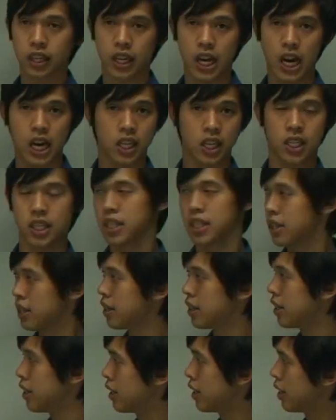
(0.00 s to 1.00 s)
gas?
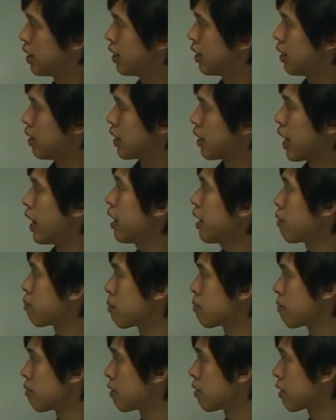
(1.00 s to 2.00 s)
Okay,
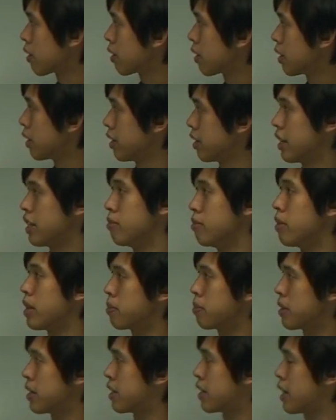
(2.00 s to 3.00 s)
and you might
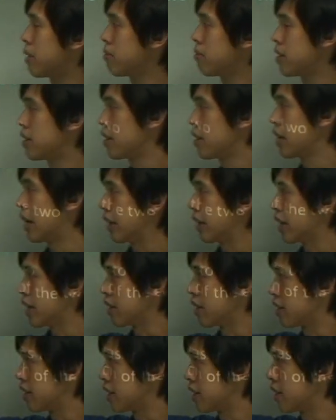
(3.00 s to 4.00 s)
be tempted to think that
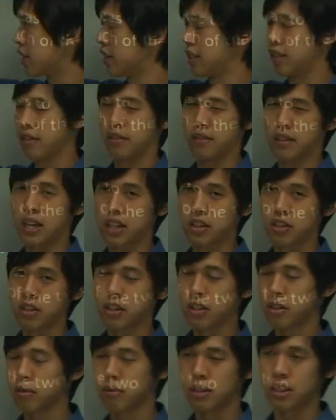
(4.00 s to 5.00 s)
it's six litres of
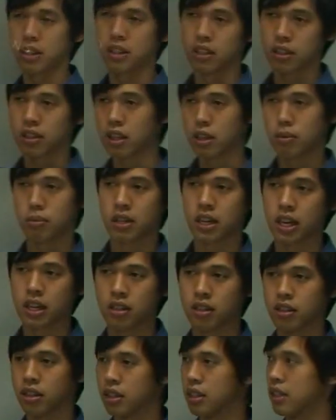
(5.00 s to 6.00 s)
nitrogen. It's got to be
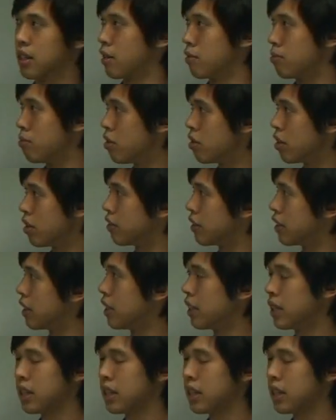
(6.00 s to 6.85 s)
nitrogen because there's more of it.